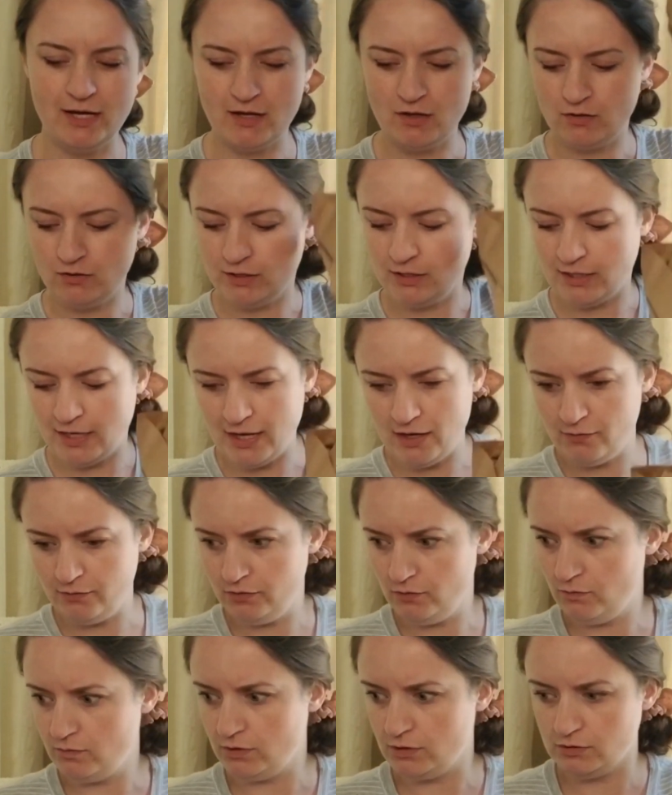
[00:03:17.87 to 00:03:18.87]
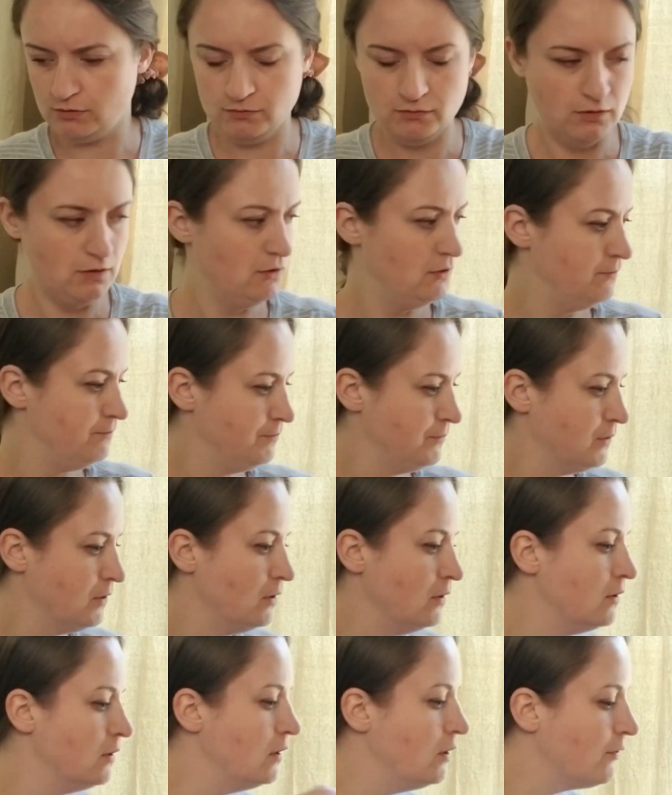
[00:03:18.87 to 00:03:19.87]
like, how in the world?
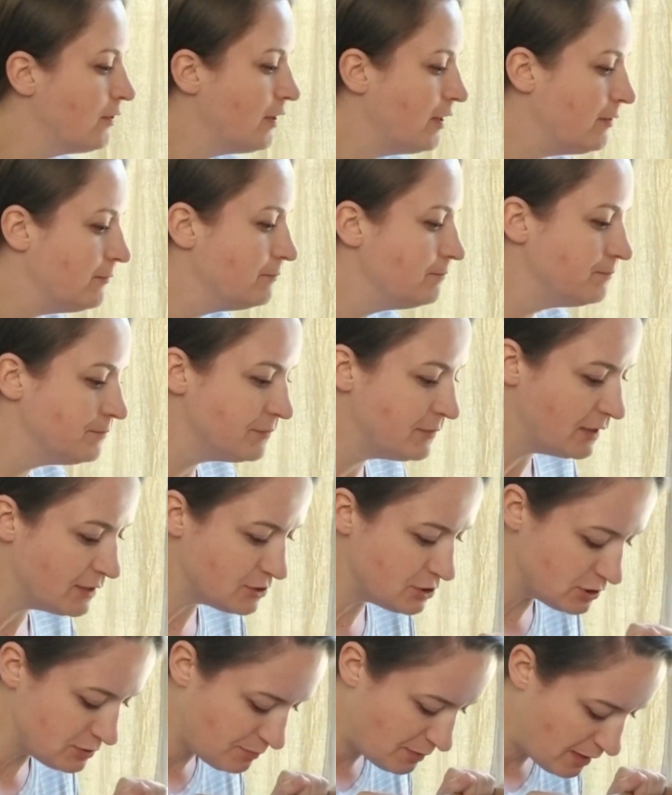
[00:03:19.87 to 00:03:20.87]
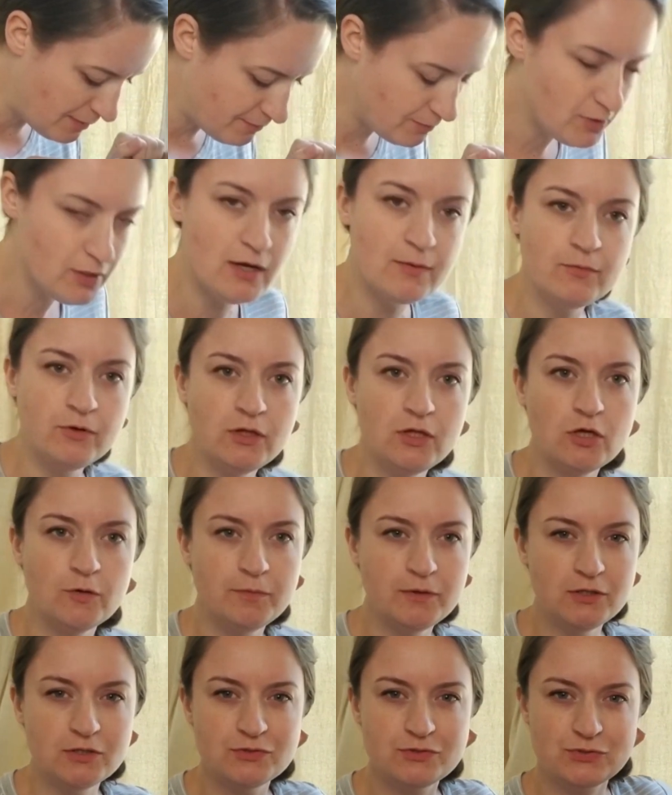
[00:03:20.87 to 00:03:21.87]
Okay, that's just paper. I'm really
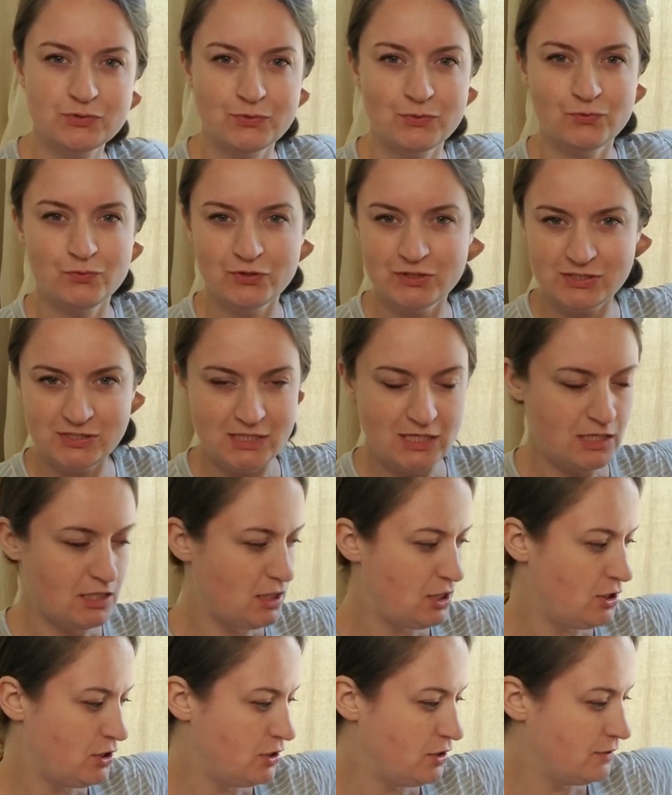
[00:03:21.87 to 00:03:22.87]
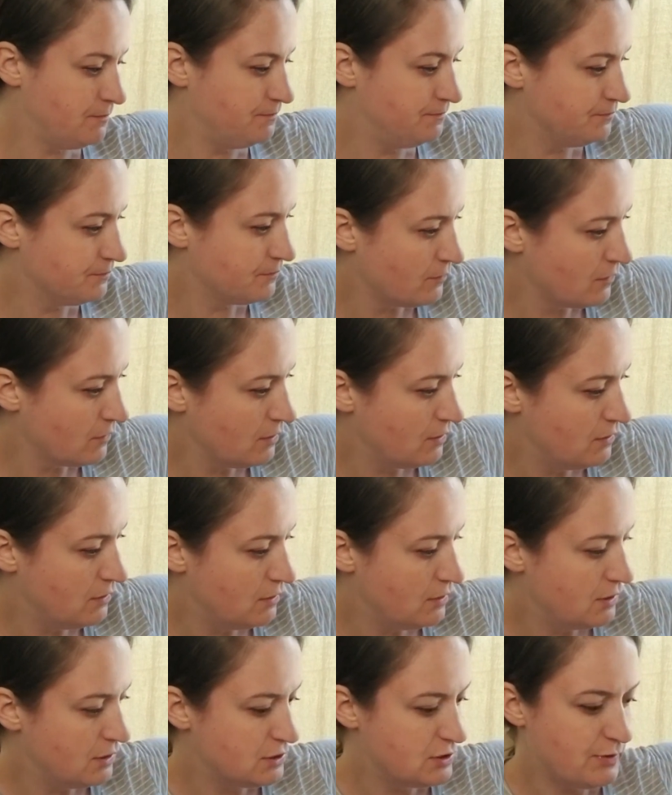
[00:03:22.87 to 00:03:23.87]
hoping there's a receipt in here
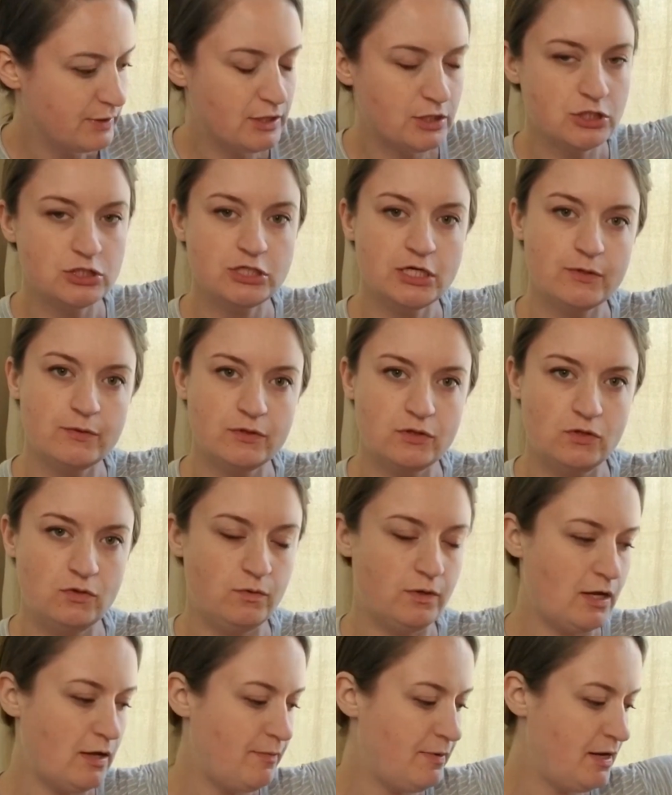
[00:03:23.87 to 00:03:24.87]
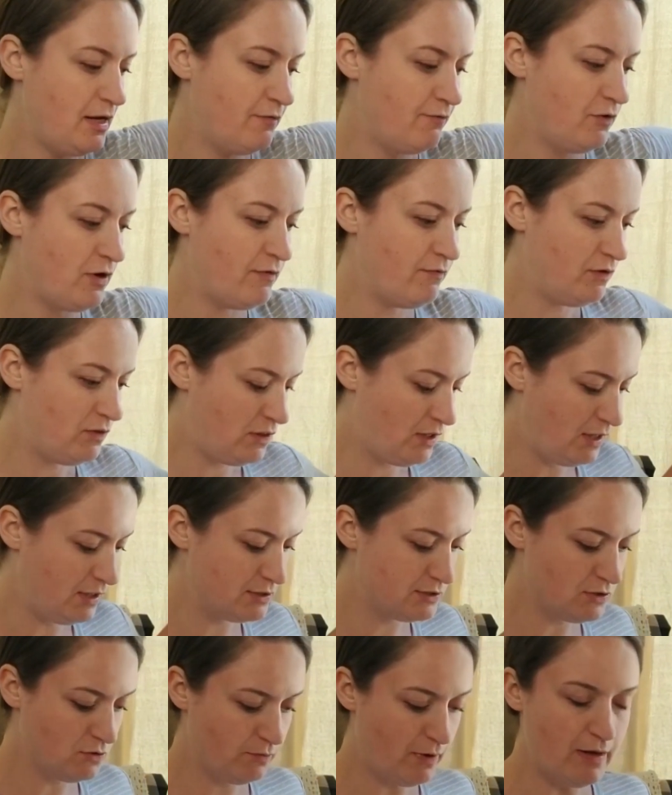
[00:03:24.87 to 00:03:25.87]
so I can share with you what I paid for everything.
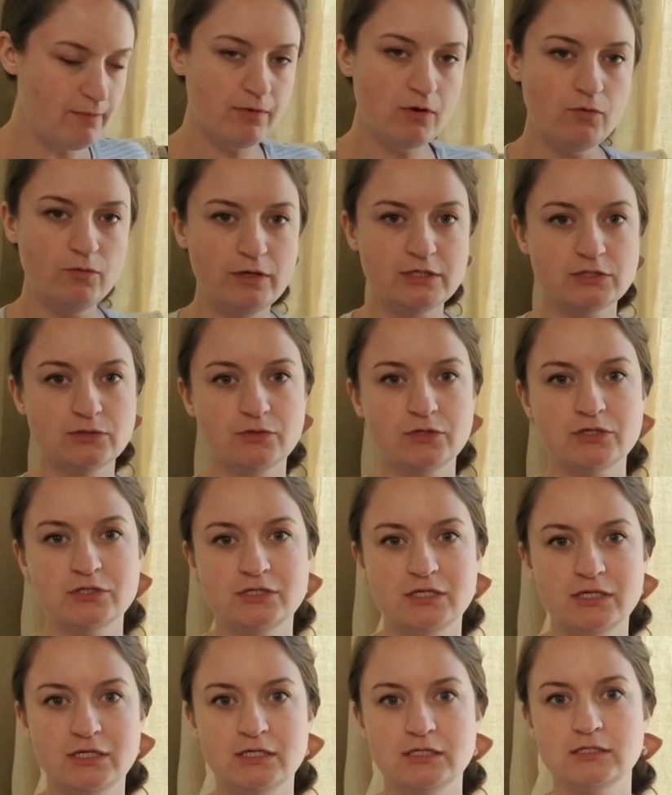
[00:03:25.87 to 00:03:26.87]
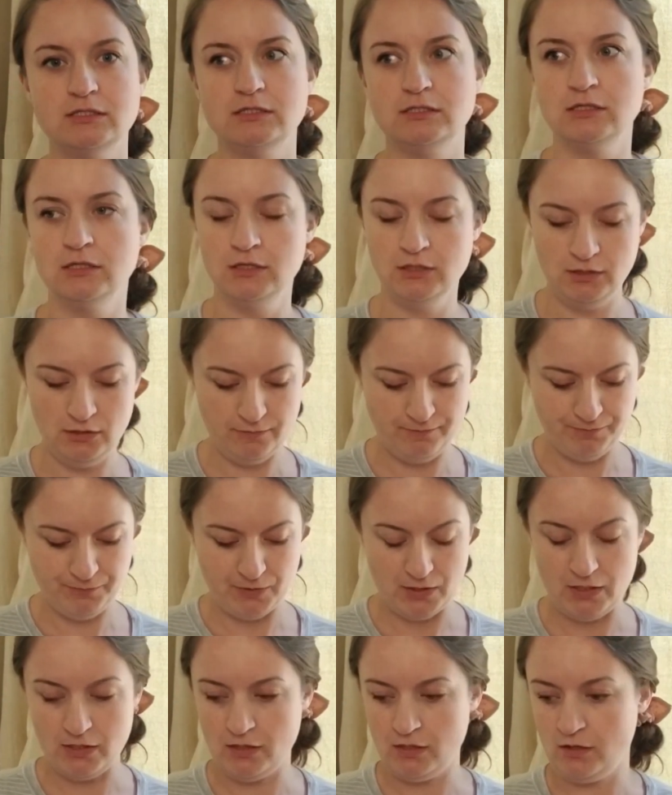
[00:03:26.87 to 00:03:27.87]
So Rainbow Resource is
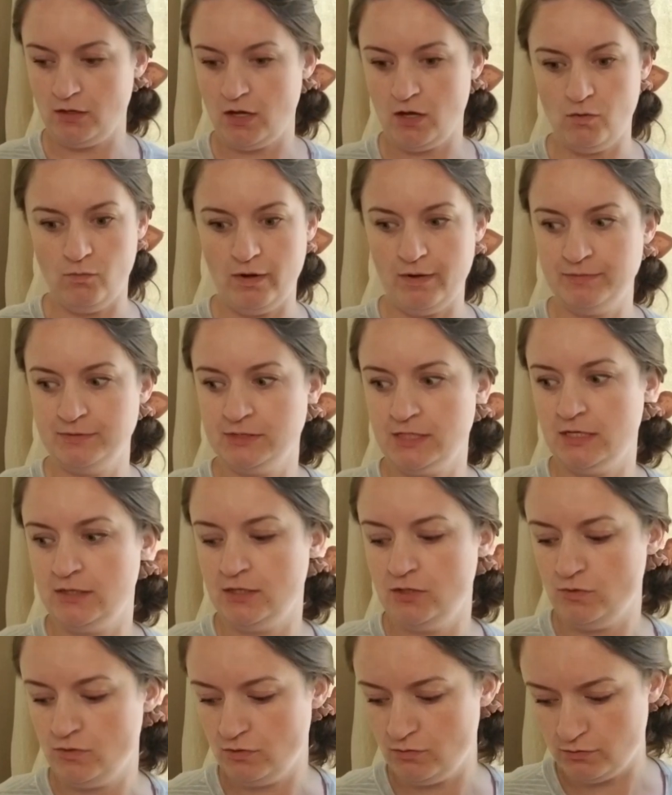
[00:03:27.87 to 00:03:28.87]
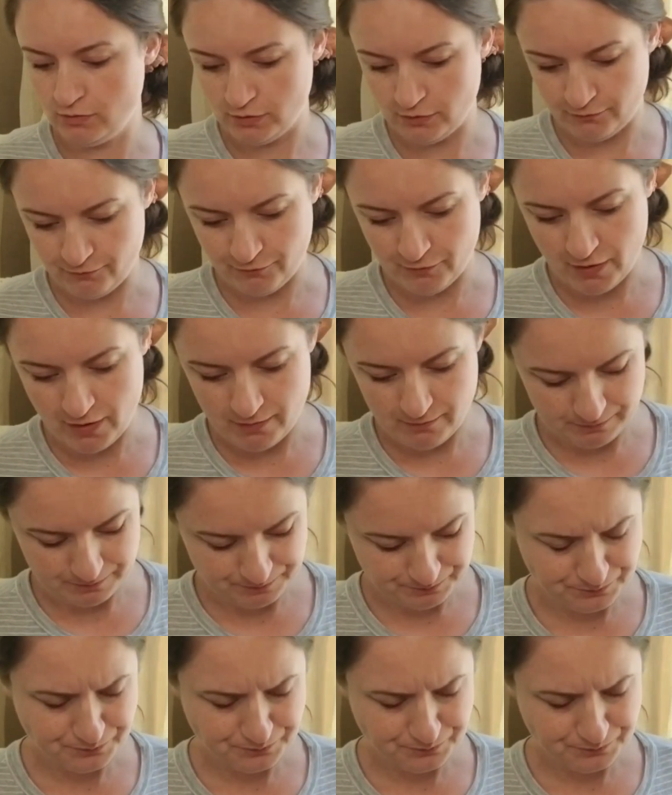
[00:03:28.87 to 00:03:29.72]
a website that you can order from.